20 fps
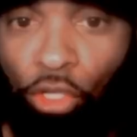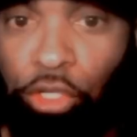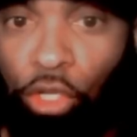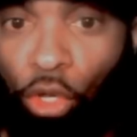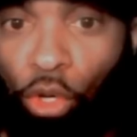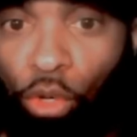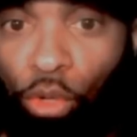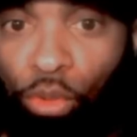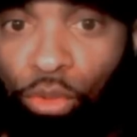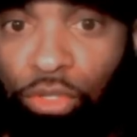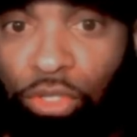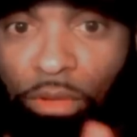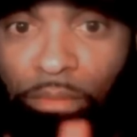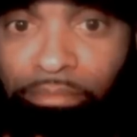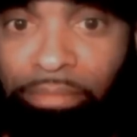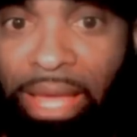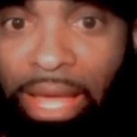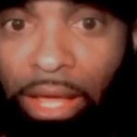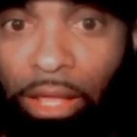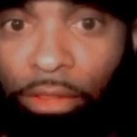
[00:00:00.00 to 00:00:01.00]
closed
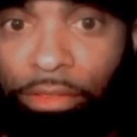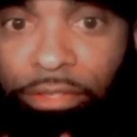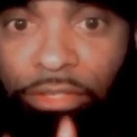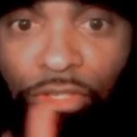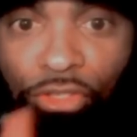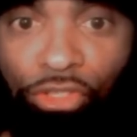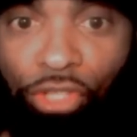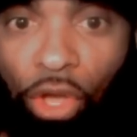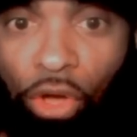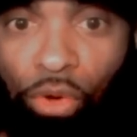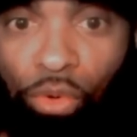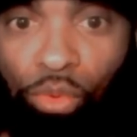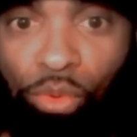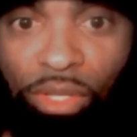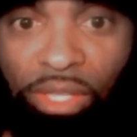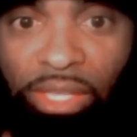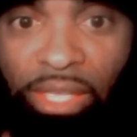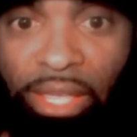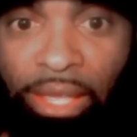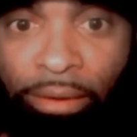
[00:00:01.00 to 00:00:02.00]
mouths don't
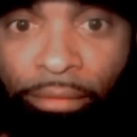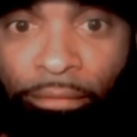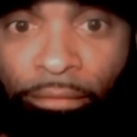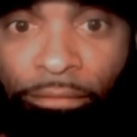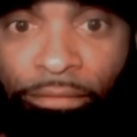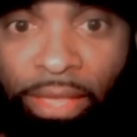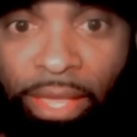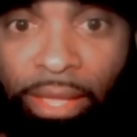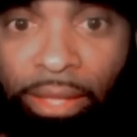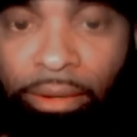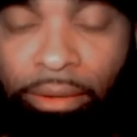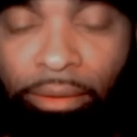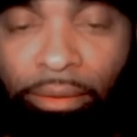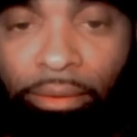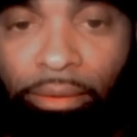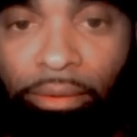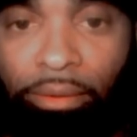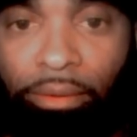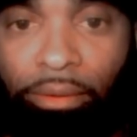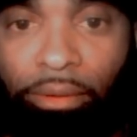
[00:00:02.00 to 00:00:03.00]
get fed.
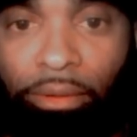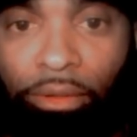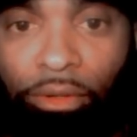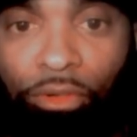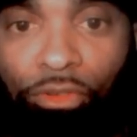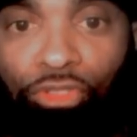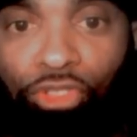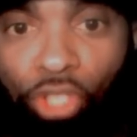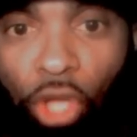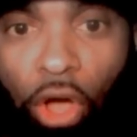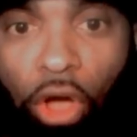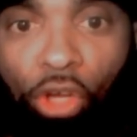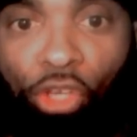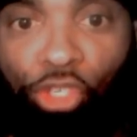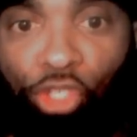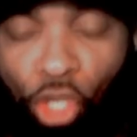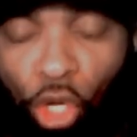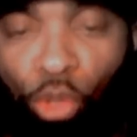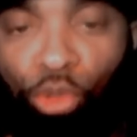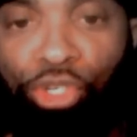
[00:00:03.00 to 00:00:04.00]

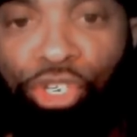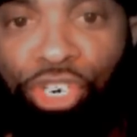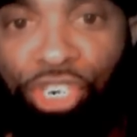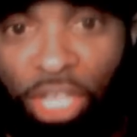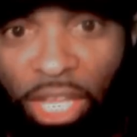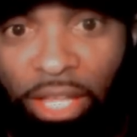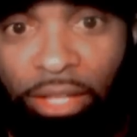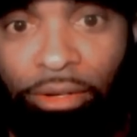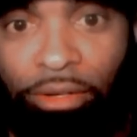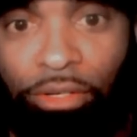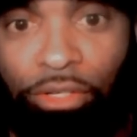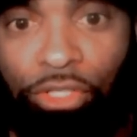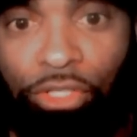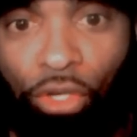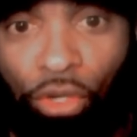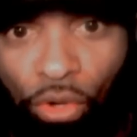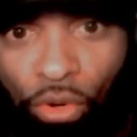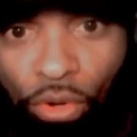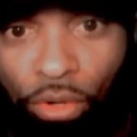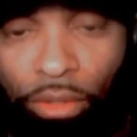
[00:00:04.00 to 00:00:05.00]
Talk your shit,
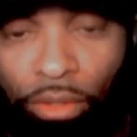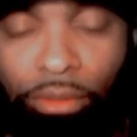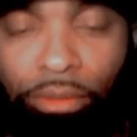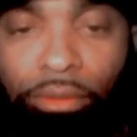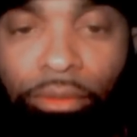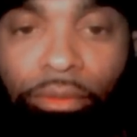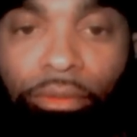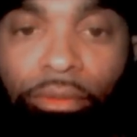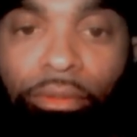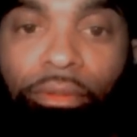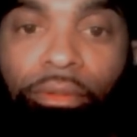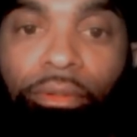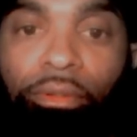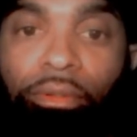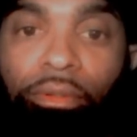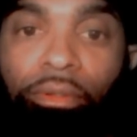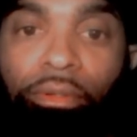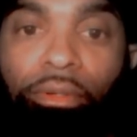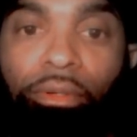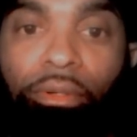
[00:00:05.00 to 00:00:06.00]
Shakur.
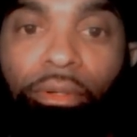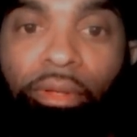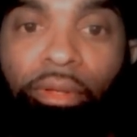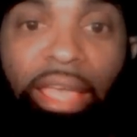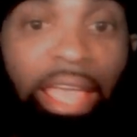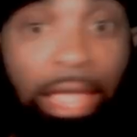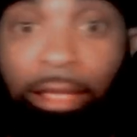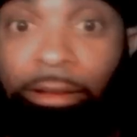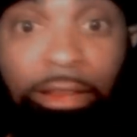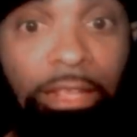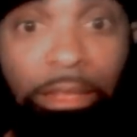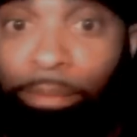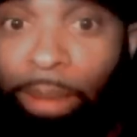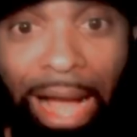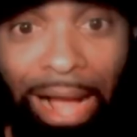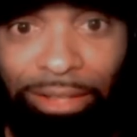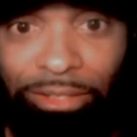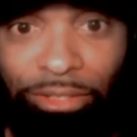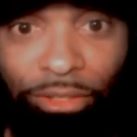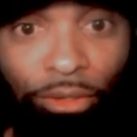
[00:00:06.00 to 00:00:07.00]
Any
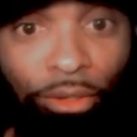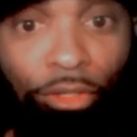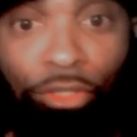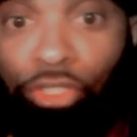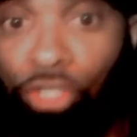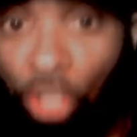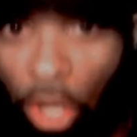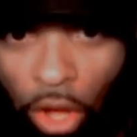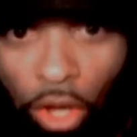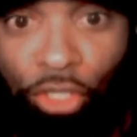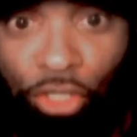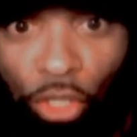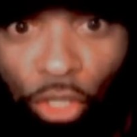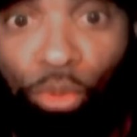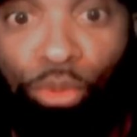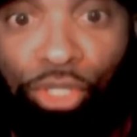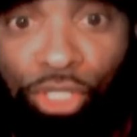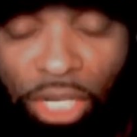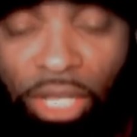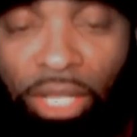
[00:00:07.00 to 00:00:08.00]
boxer, talk
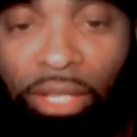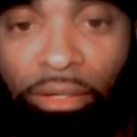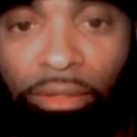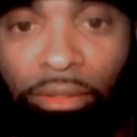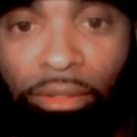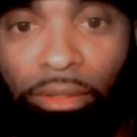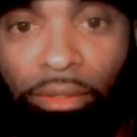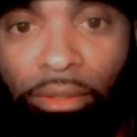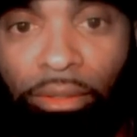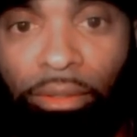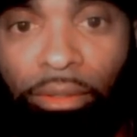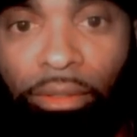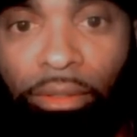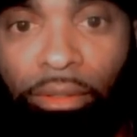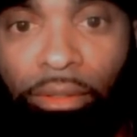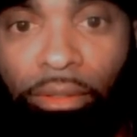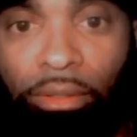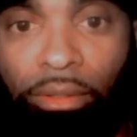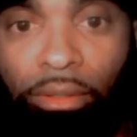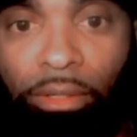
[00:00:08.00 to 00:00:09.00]
your shit.
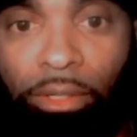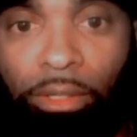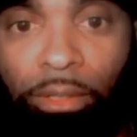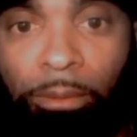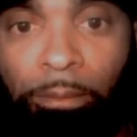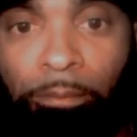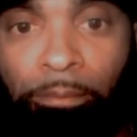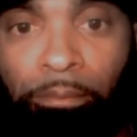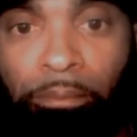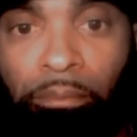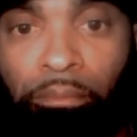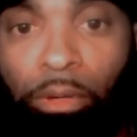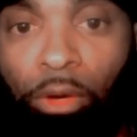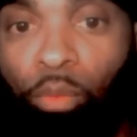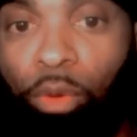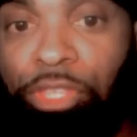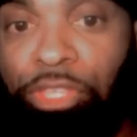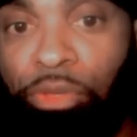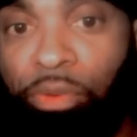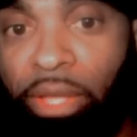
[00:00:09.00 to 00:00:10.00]

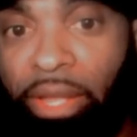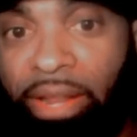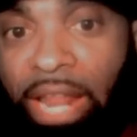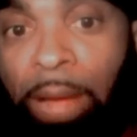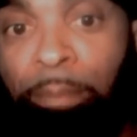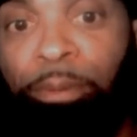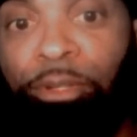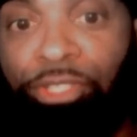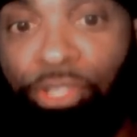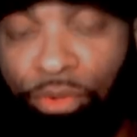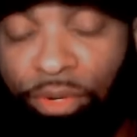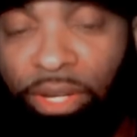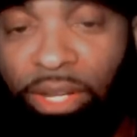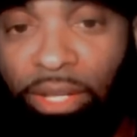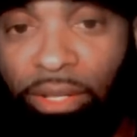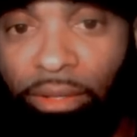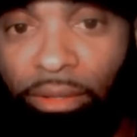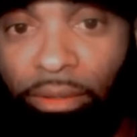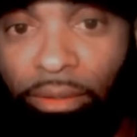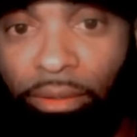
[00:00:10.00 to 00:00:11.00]
But when you get an
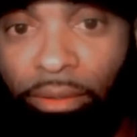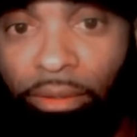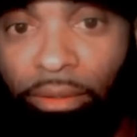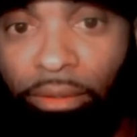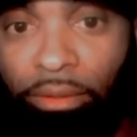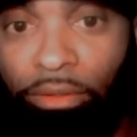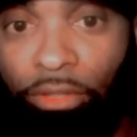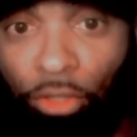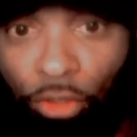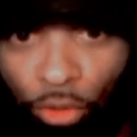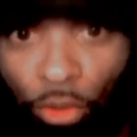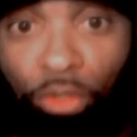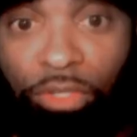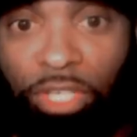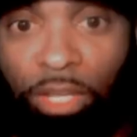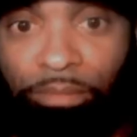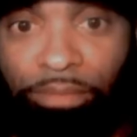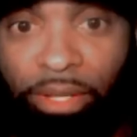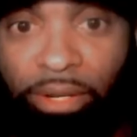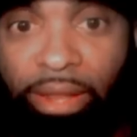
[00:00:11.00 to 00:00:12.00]
opportunity to do
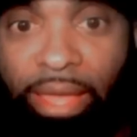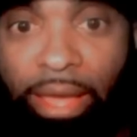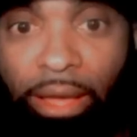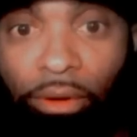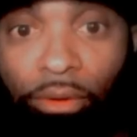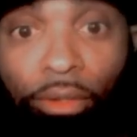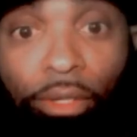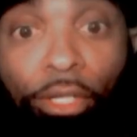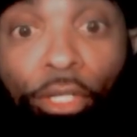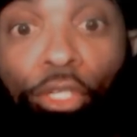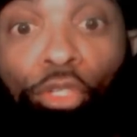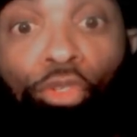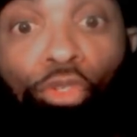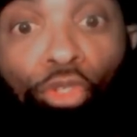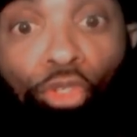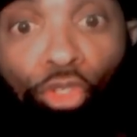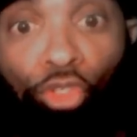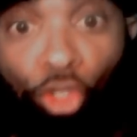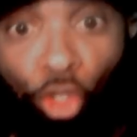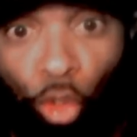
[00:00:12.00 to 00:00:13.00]
something now,
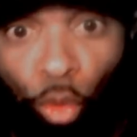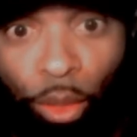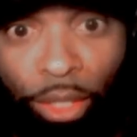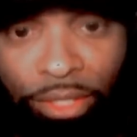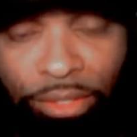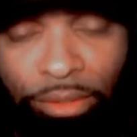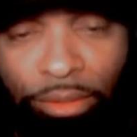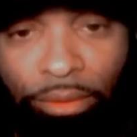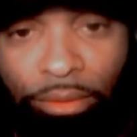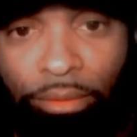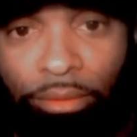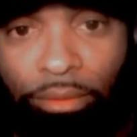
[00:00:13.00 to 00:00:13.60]
do it.